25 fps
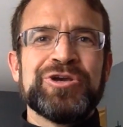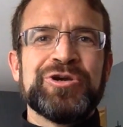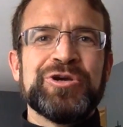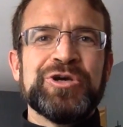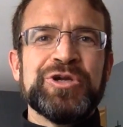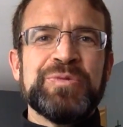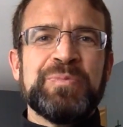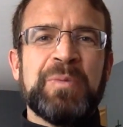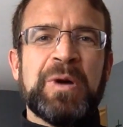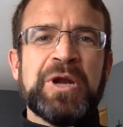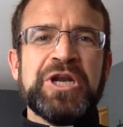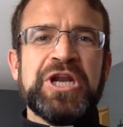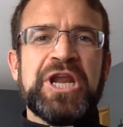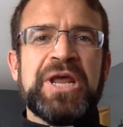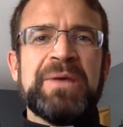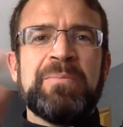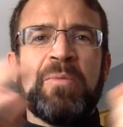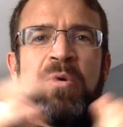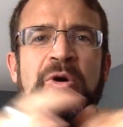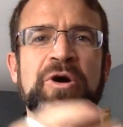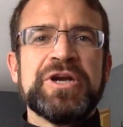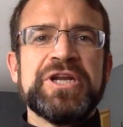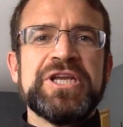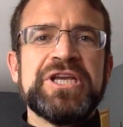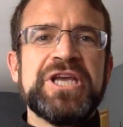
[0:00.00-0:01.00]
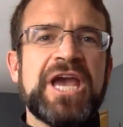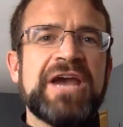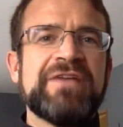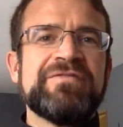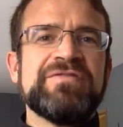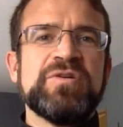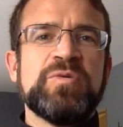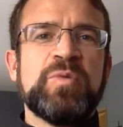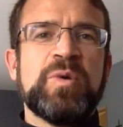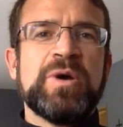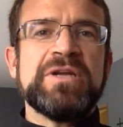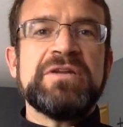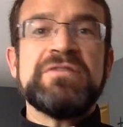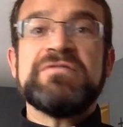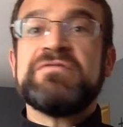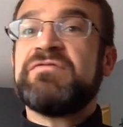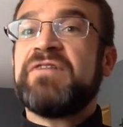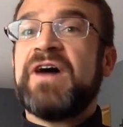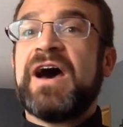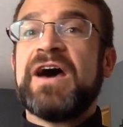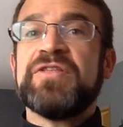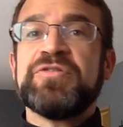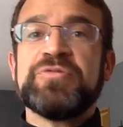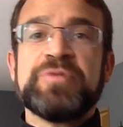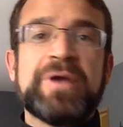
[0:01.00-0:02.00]
Good Monday morning, everyone.
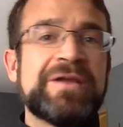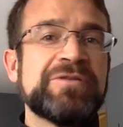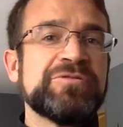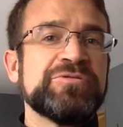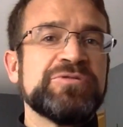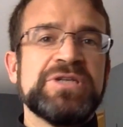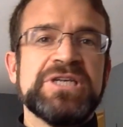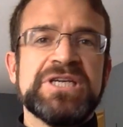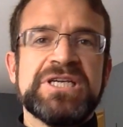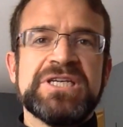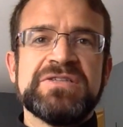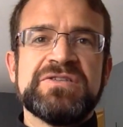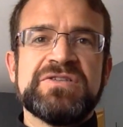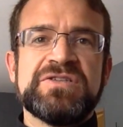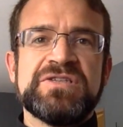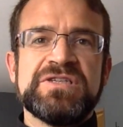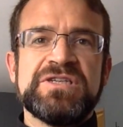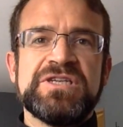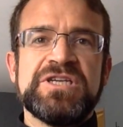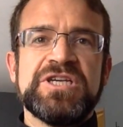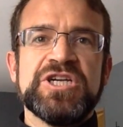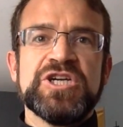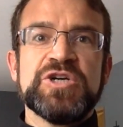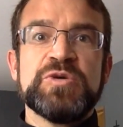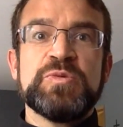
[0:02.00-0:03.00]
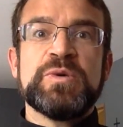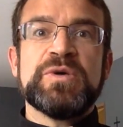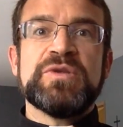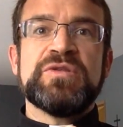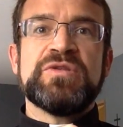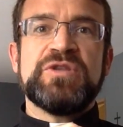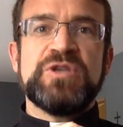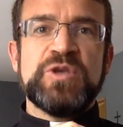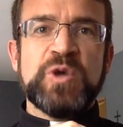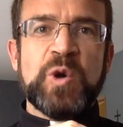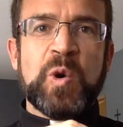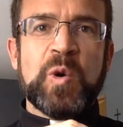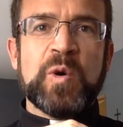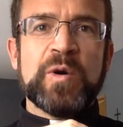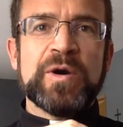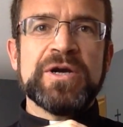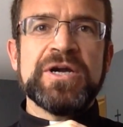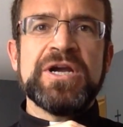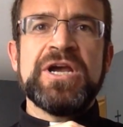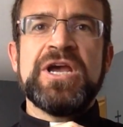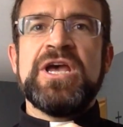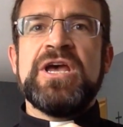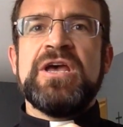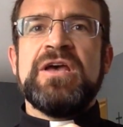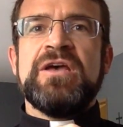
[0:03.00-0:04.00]
Father Andrew Dickinson here with
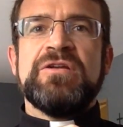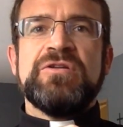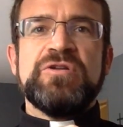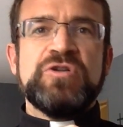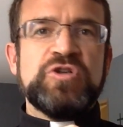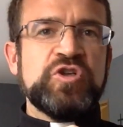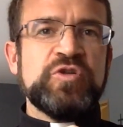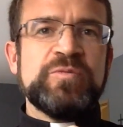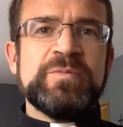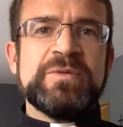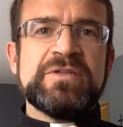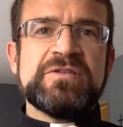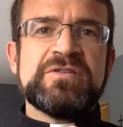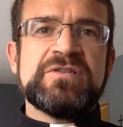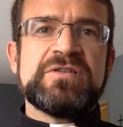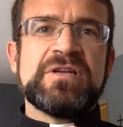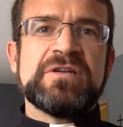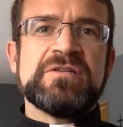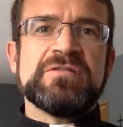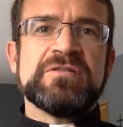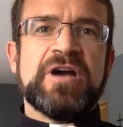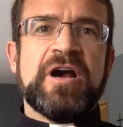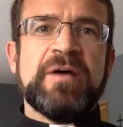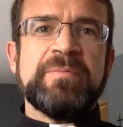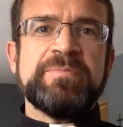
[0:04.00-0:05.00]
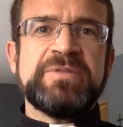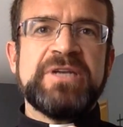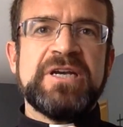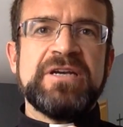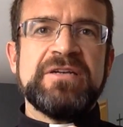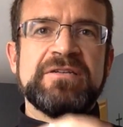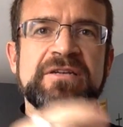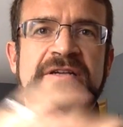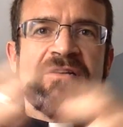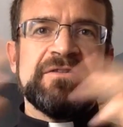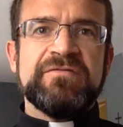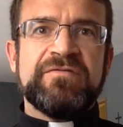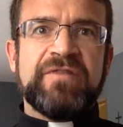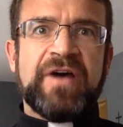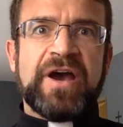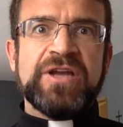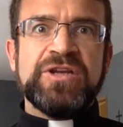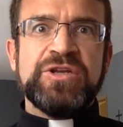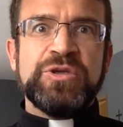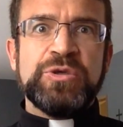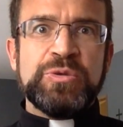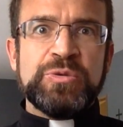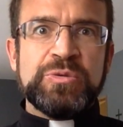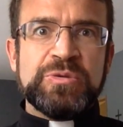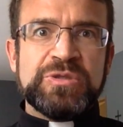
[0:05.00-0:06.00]
your Newman Center update. Invite
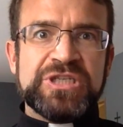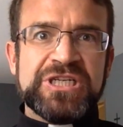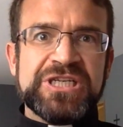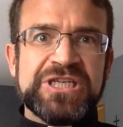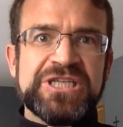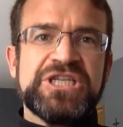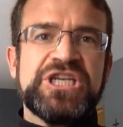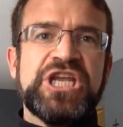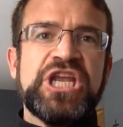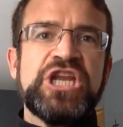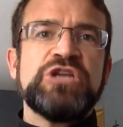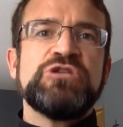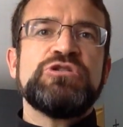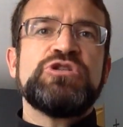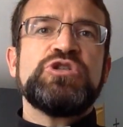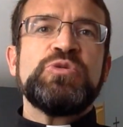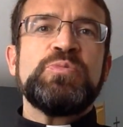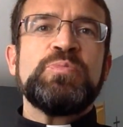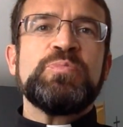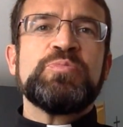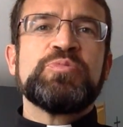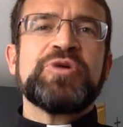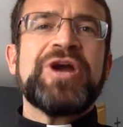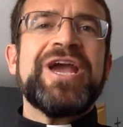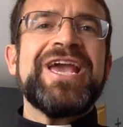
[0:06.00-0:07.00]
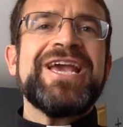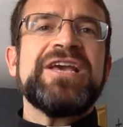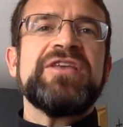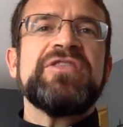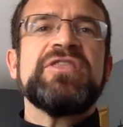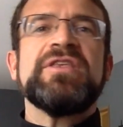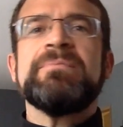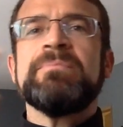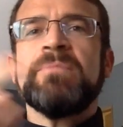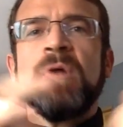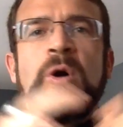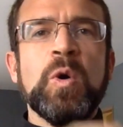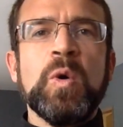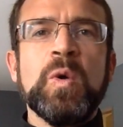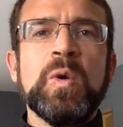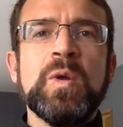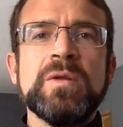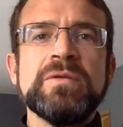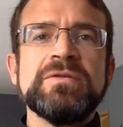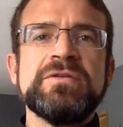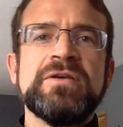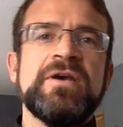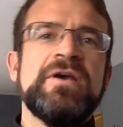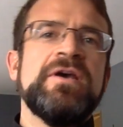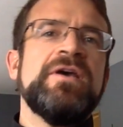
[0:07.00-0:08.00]
you to continue to break the
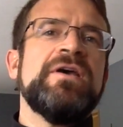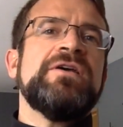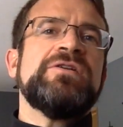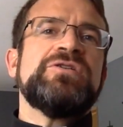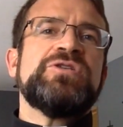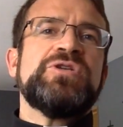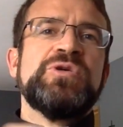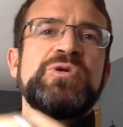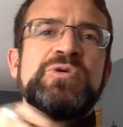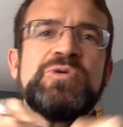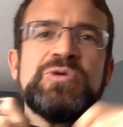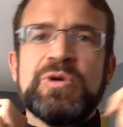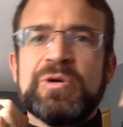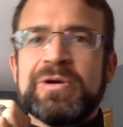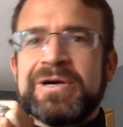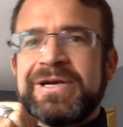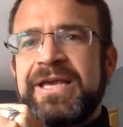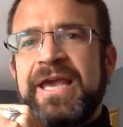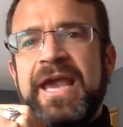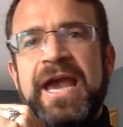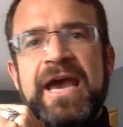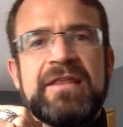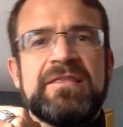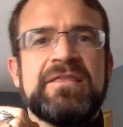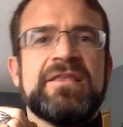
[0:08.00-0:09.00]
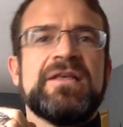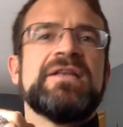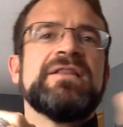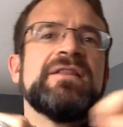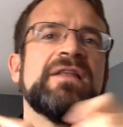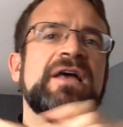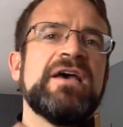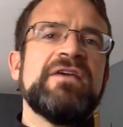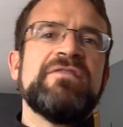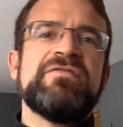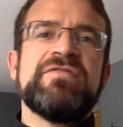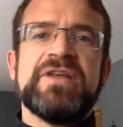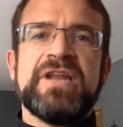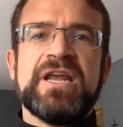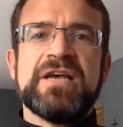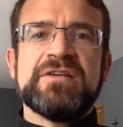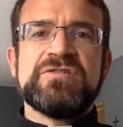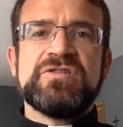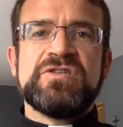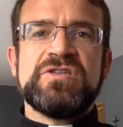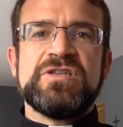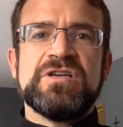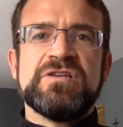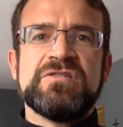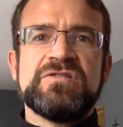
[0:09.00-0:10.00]
mold to your Catholic life at
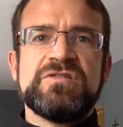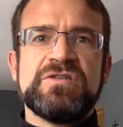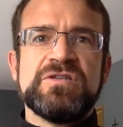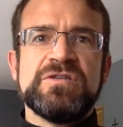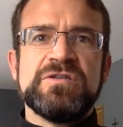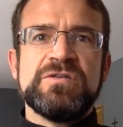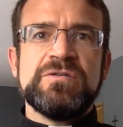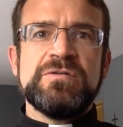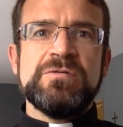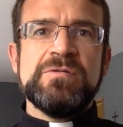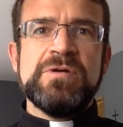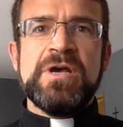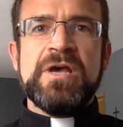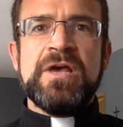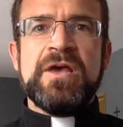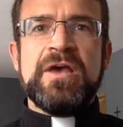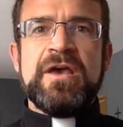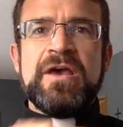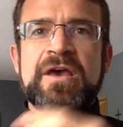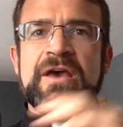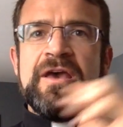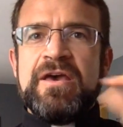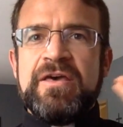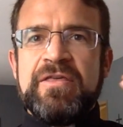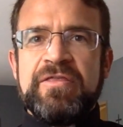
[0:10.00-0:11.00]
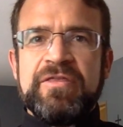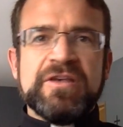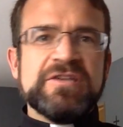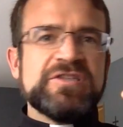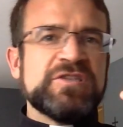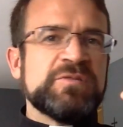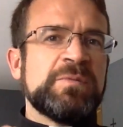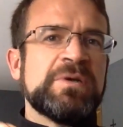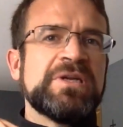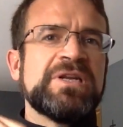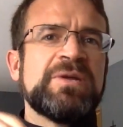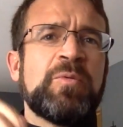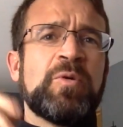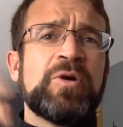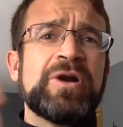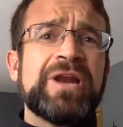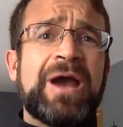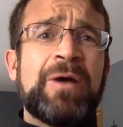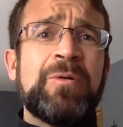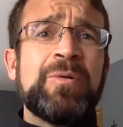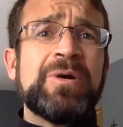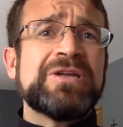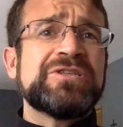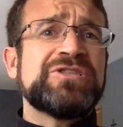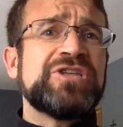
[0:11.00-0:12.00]
SDSU. This Monday morning,
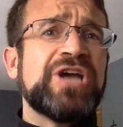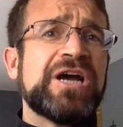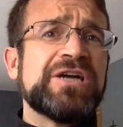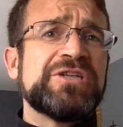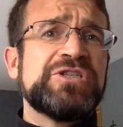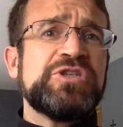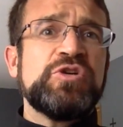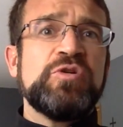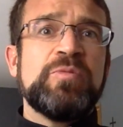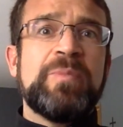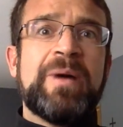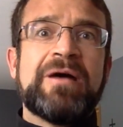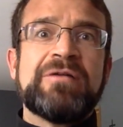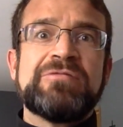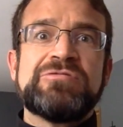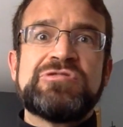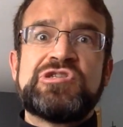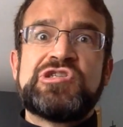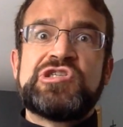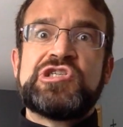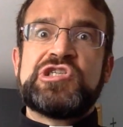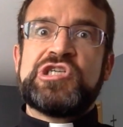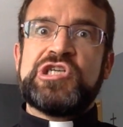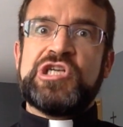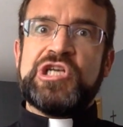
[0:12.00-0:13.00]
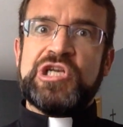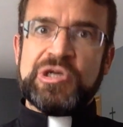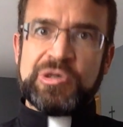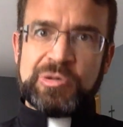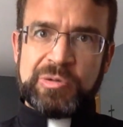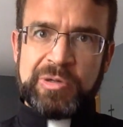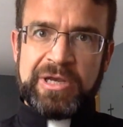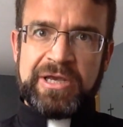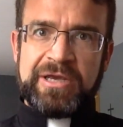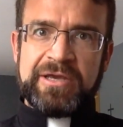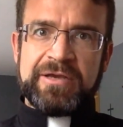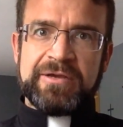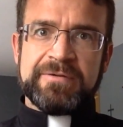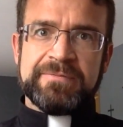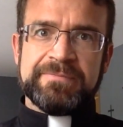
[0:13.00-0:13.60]
I want to talk to you about cheering.